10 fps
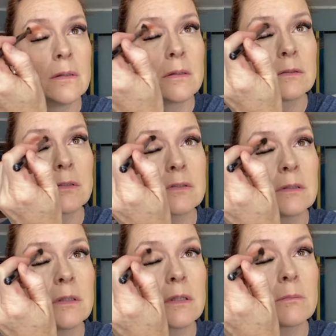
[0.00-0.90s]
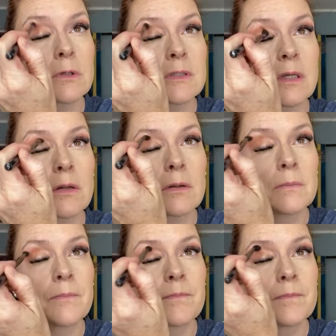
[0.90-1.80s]
So it's a little more subtle.
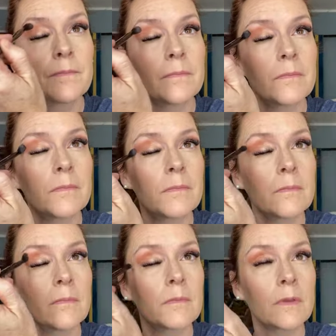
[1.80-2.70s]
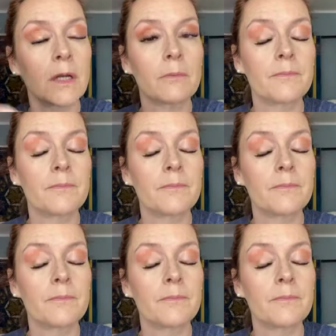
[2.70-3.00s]
There.